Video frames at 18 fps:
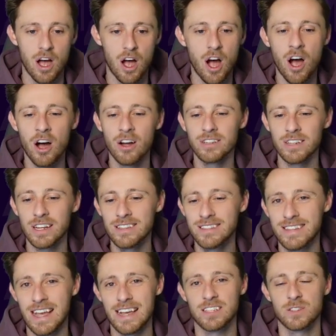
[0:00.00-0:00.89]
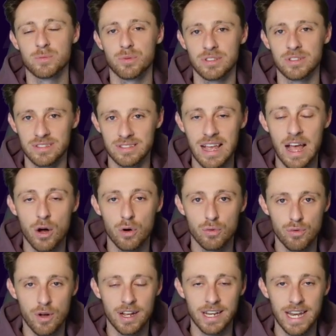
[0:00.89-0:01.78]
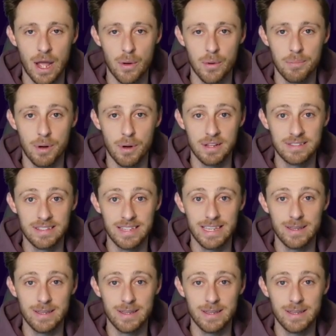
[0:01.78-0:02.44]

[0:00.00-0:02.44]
aren't a desperate sell right now in my team.